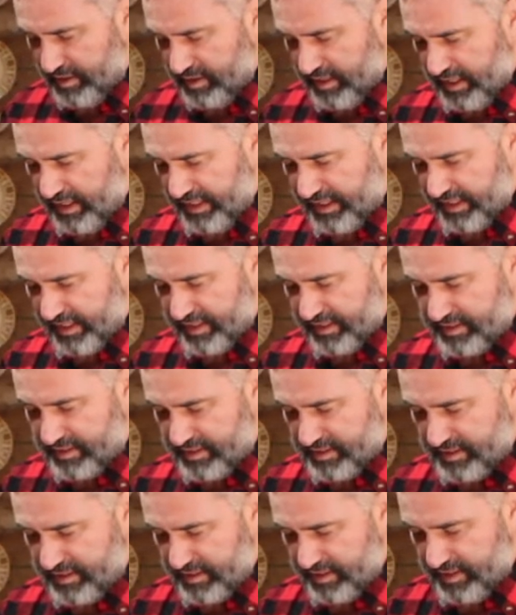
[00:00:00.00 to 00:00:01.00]
I like it.
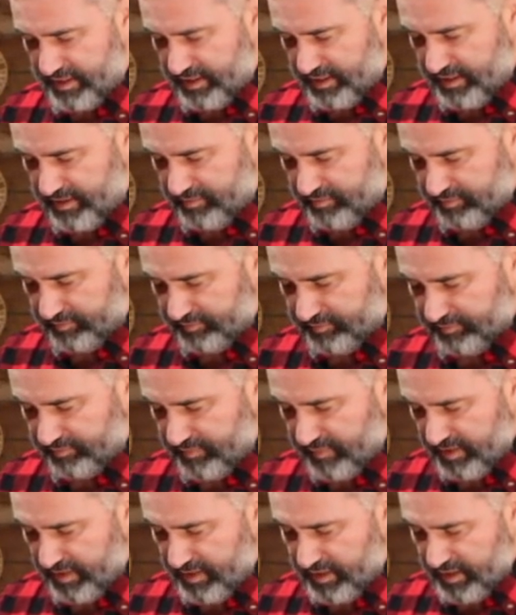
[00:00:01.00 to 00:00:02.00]
It's
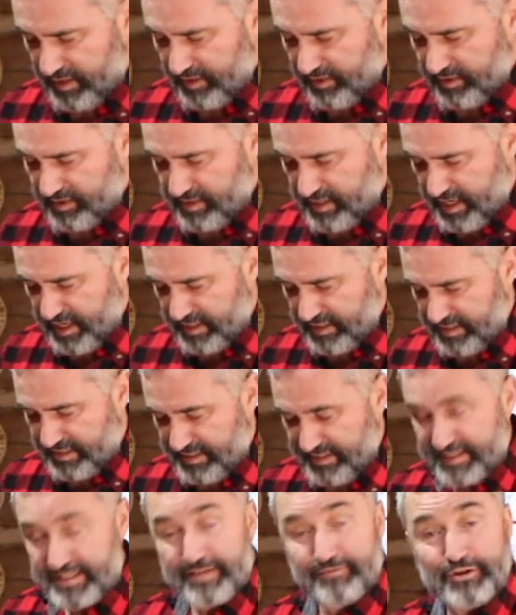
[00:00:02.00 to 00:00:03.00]
it's
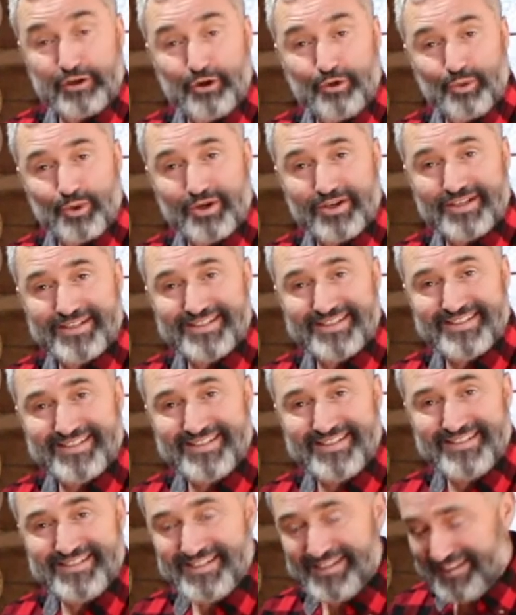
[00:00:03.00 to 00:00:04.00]
not difficult work. It's
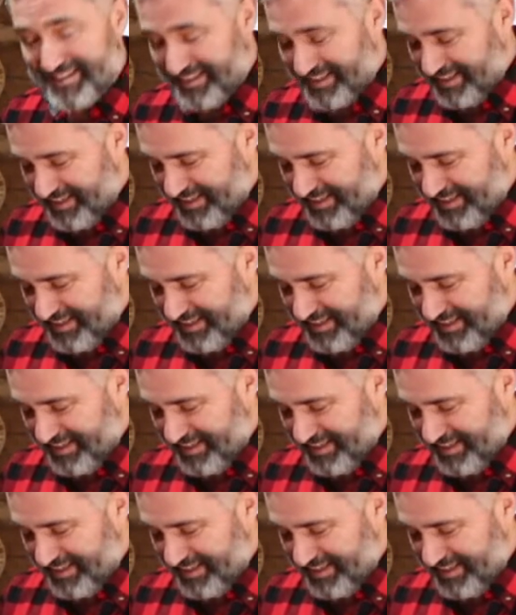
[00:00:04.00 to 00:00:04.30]
easy.